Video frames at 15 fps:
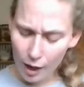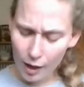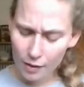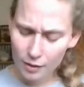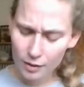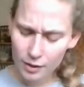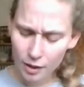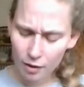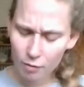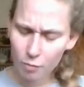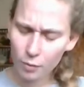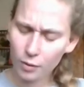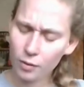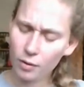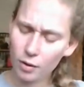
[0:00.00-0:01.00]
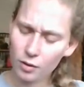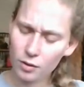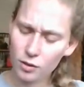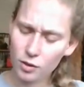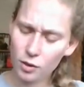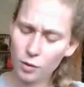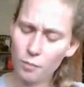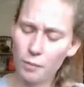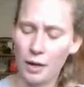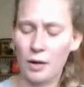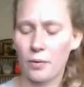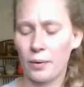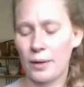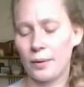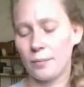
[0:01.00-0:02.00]
At the start of term
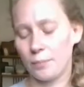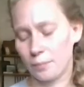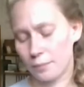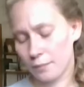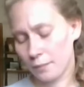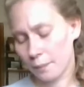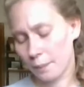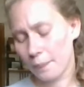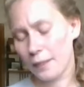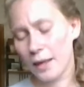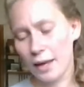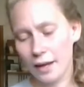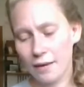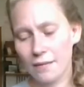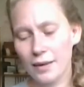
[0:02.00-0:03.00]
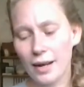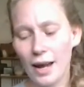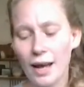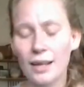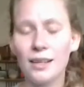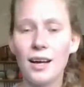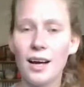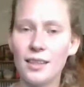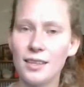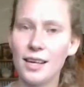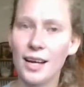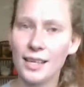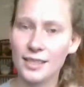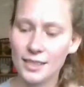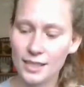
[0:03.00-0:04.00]
banquet, Harry had got
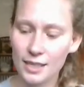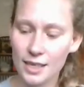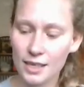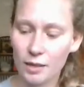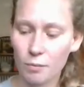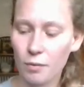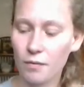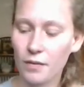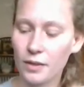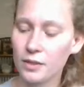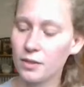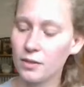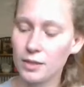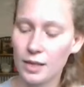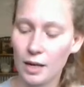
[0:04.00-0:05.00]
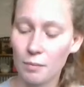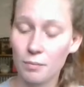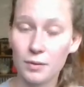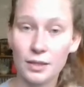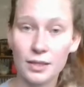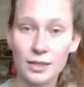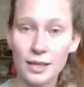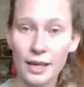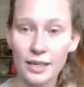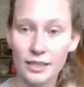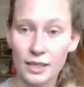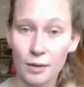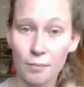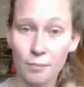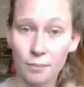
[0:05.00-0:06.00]
the idea that Professor Snape
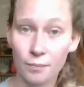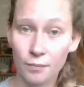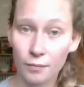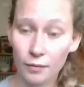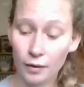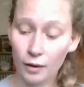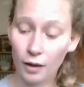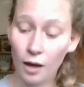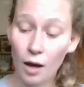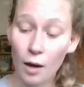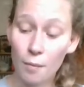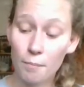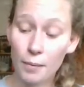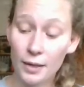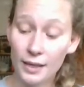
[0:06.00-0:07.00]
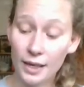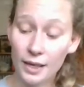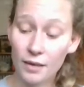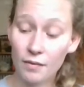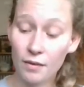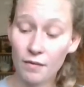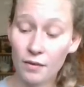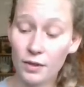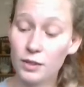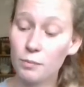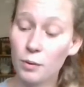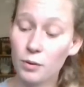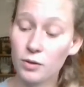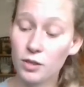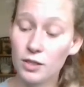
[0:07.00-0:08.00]
disliked him. By the end of the first
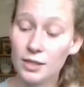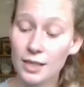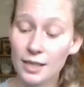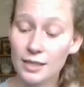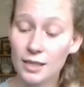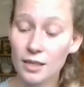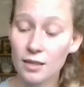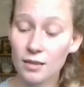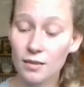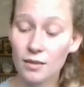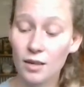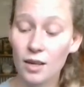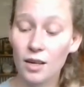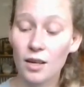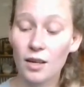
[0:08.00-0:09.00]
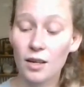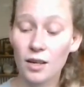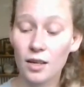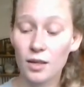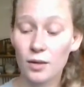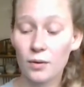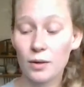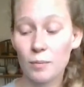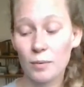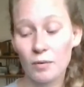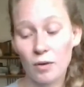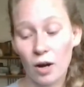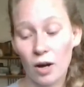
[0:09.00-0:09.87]
potions lesson, he knew he'd been